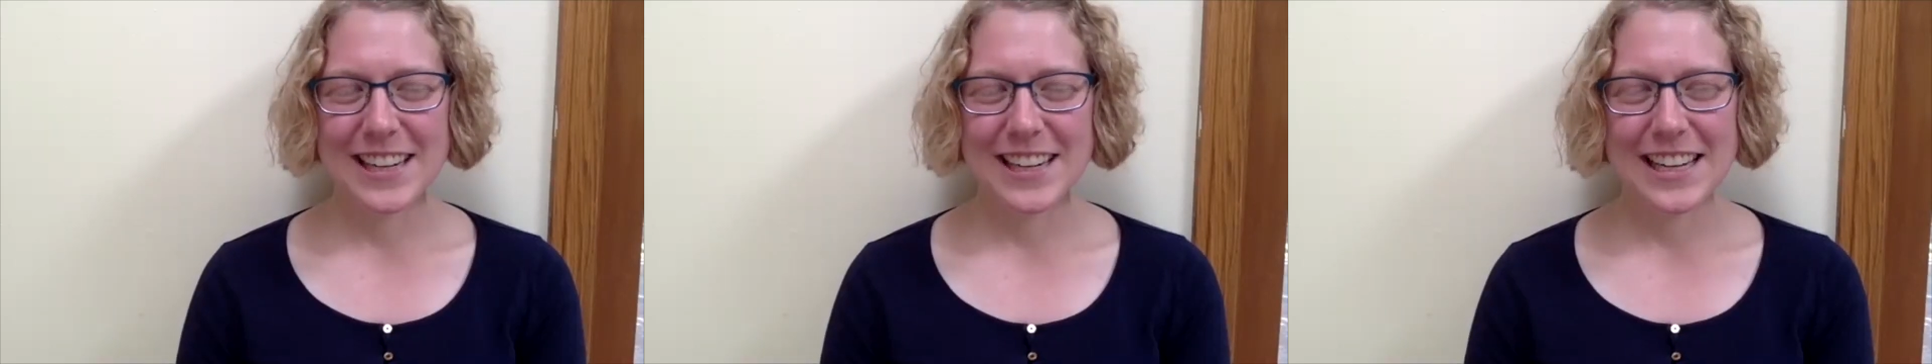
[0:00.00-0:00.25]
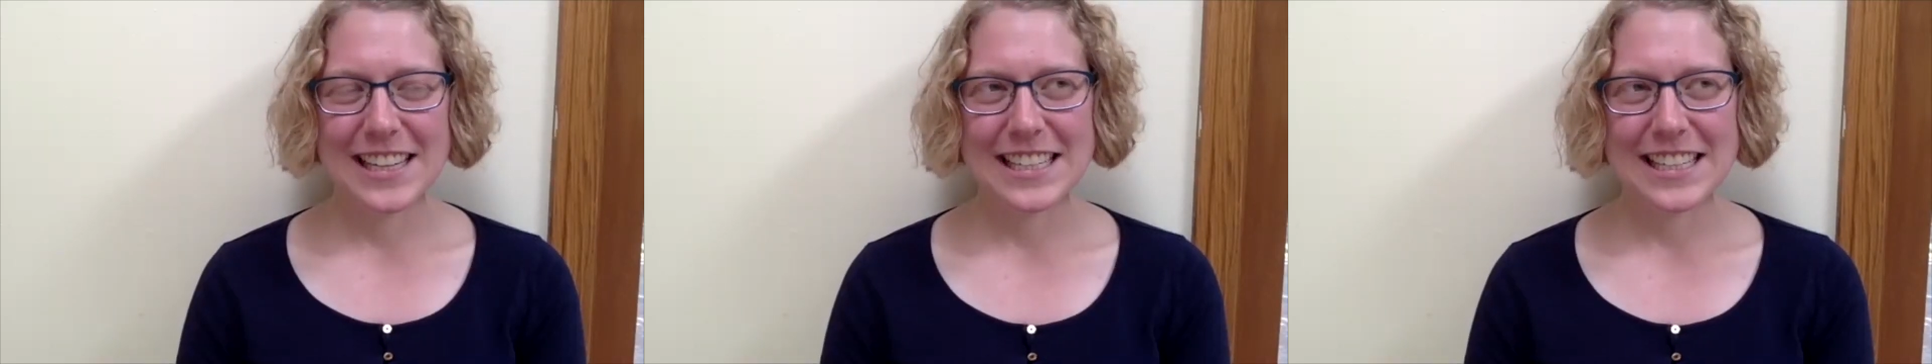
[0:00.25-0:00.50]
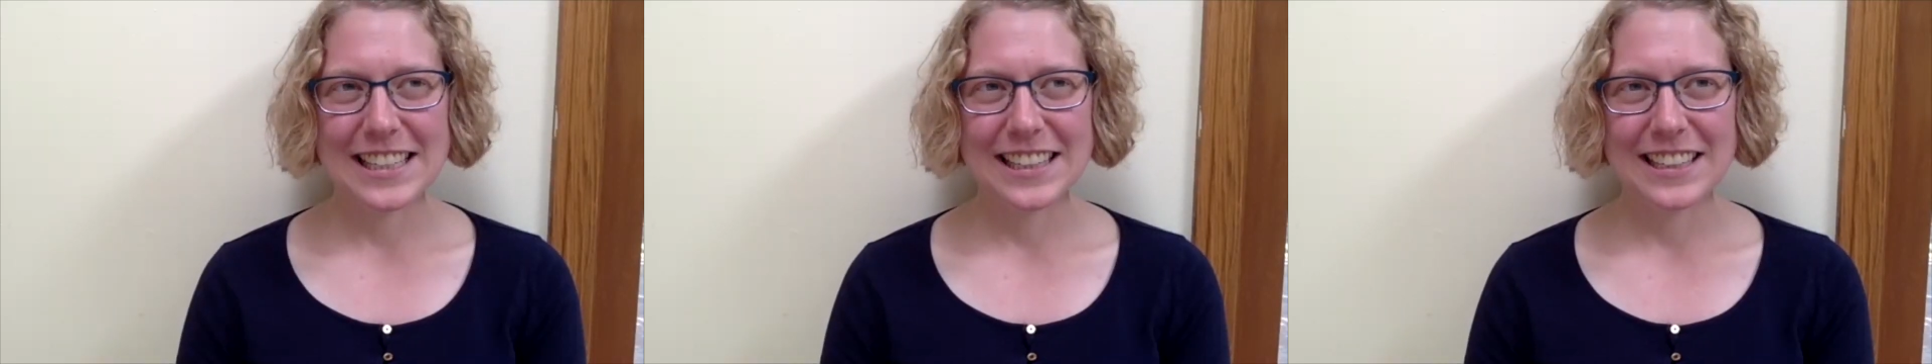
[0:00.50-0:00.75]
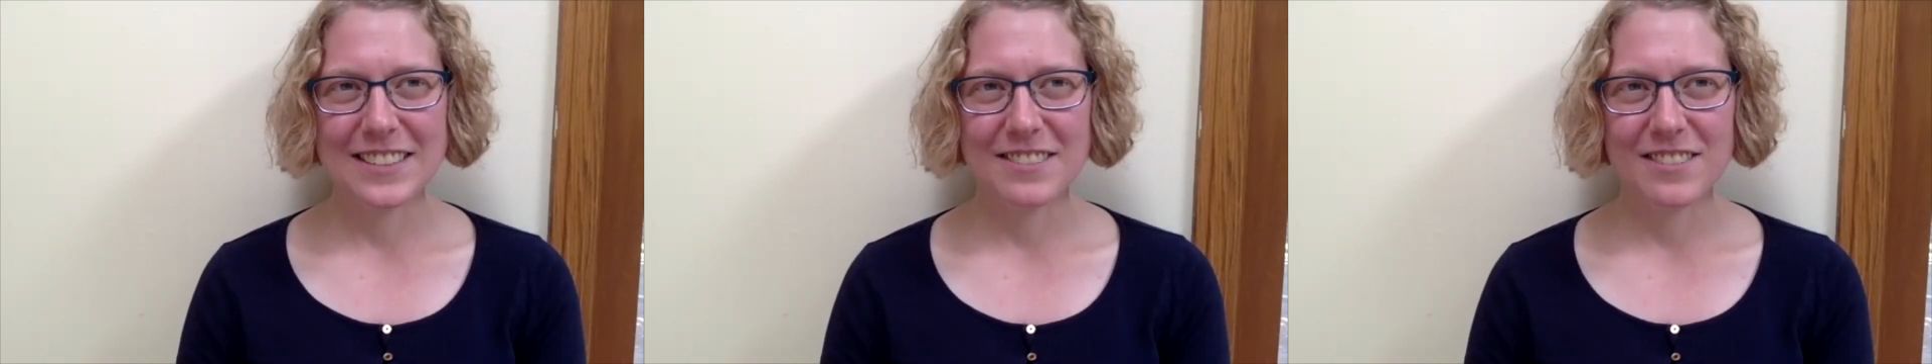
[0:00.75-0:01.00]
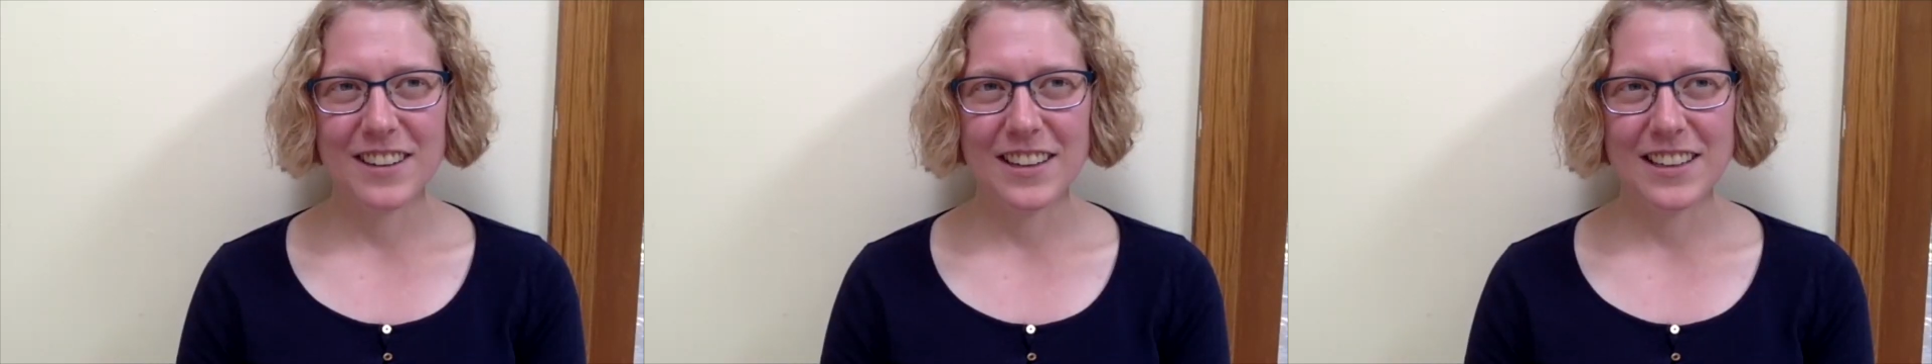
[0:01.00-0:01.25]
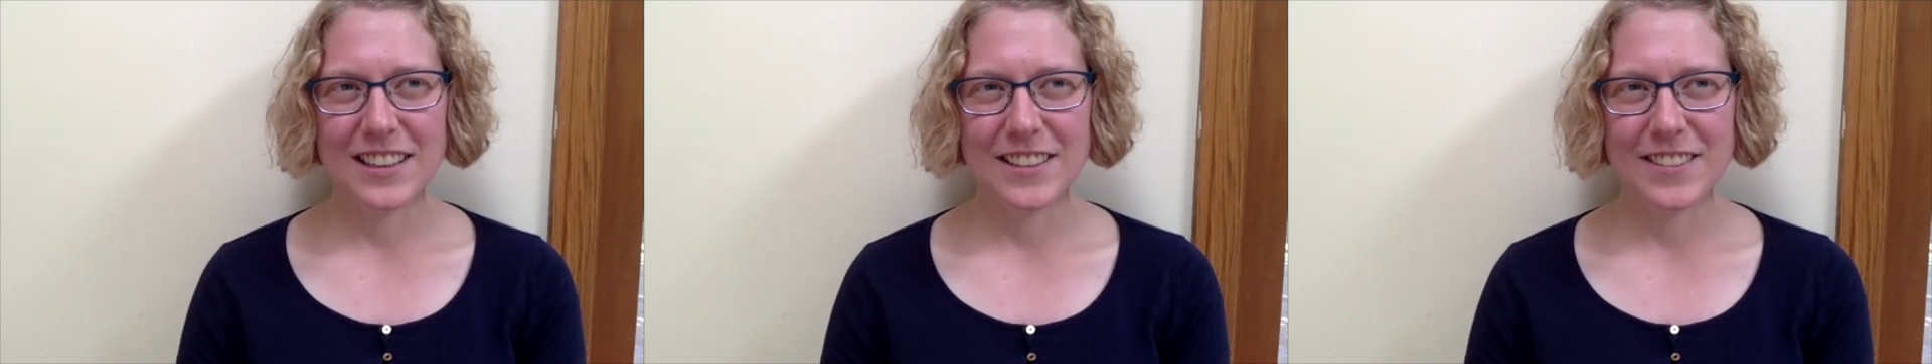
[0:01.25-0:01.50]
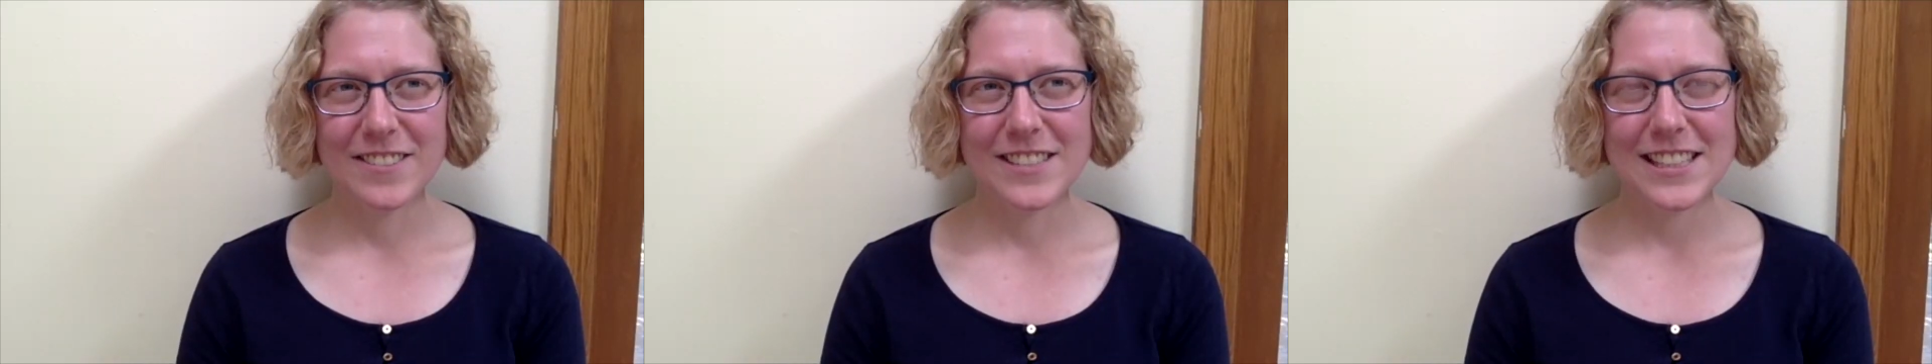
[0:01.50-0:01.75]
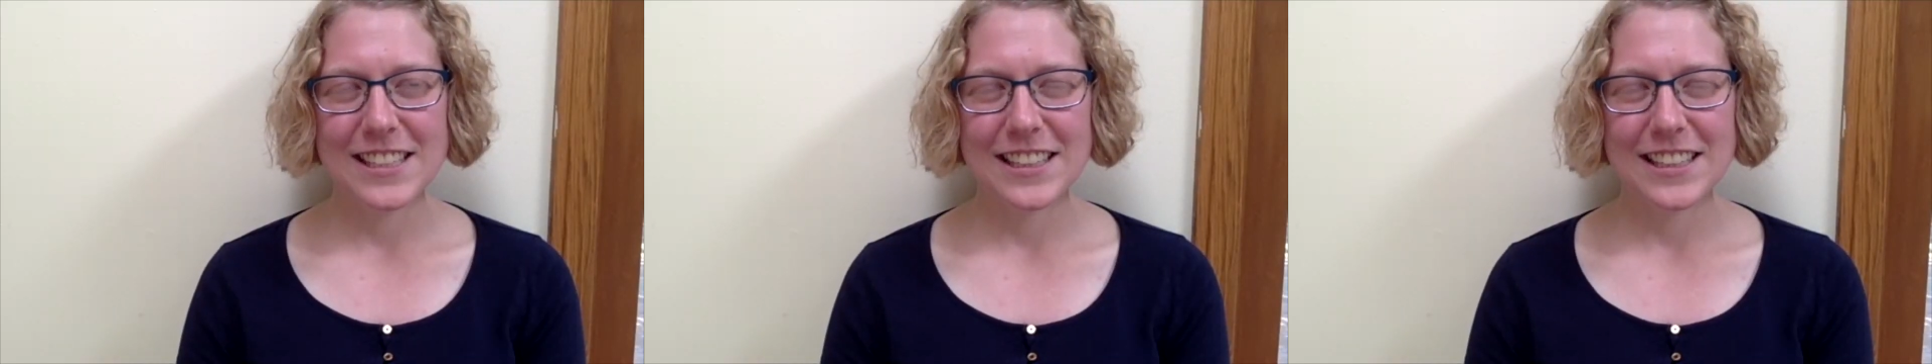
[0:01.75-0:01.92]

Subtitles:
an idea that involved